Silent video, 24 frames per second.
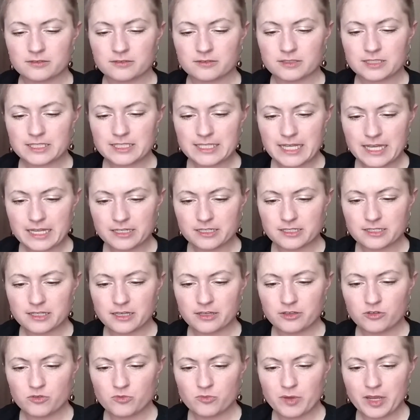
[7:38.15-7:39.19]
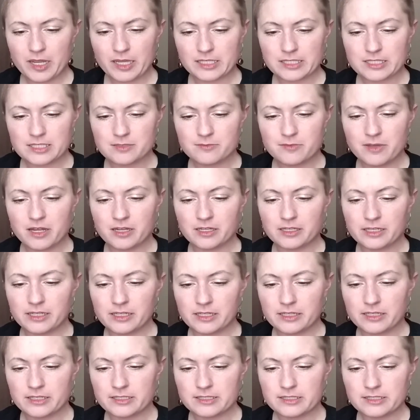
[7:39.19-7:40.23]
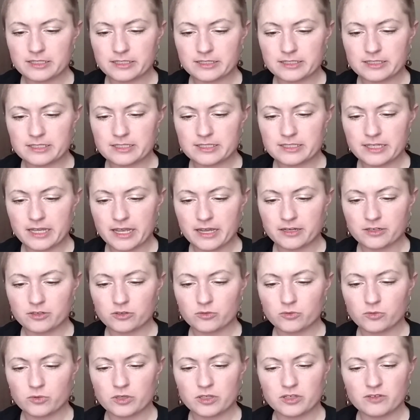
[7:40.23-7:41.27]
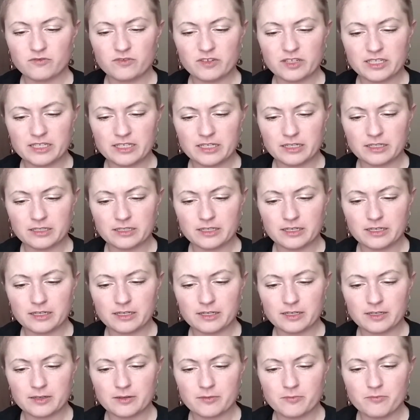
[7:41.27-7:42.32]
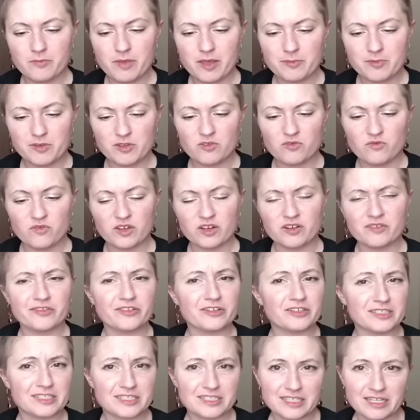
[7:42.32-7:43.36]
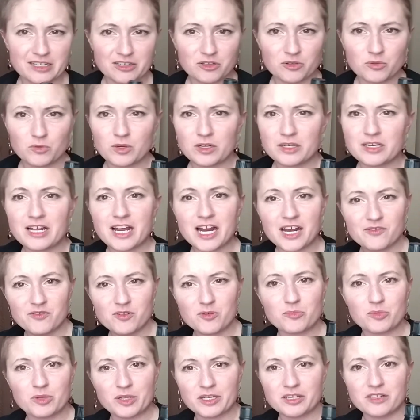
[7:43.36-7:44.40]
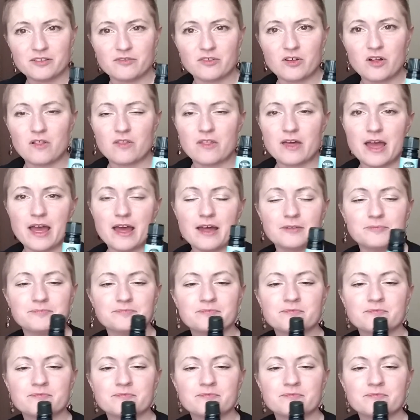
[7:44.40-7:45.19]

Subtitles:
scents that you might smell in this is sandalwood, vanilla, maybe the vetiver and sandalwood, kind of a blend of all that.